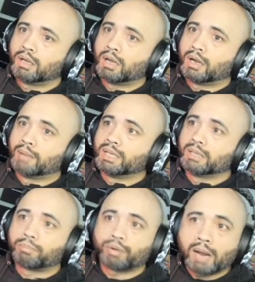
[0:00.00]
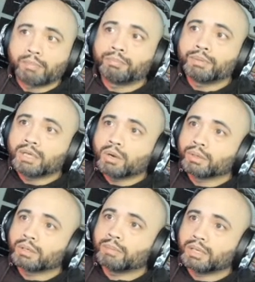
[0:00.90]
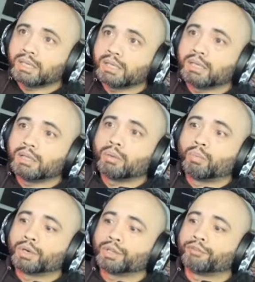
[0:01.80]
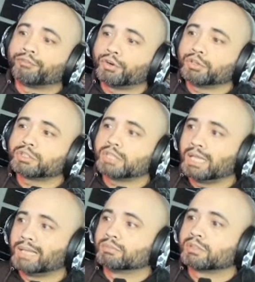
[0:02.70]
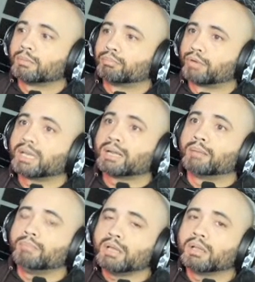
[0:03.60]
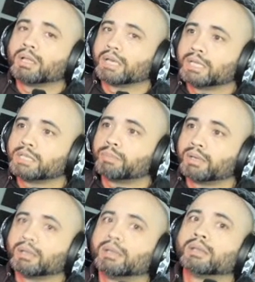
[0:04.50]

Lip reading: I mean, probably going to be one of the first teams to break 1 mil on HP.